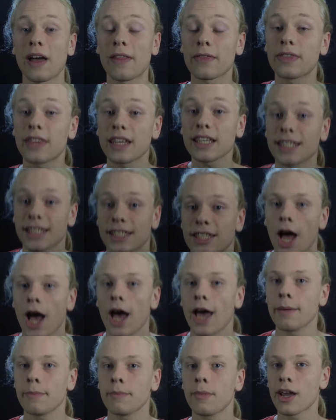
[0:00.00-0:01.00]
And this
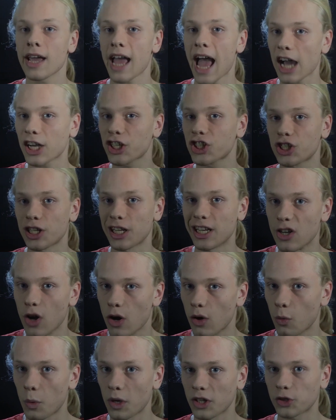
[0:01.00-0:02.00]
time I actually
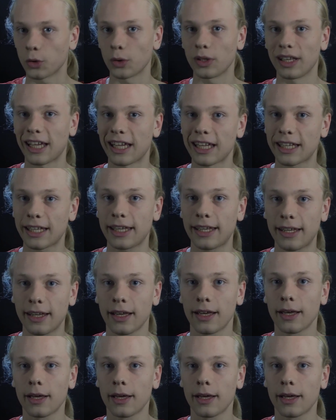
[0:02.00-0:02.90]
know what to link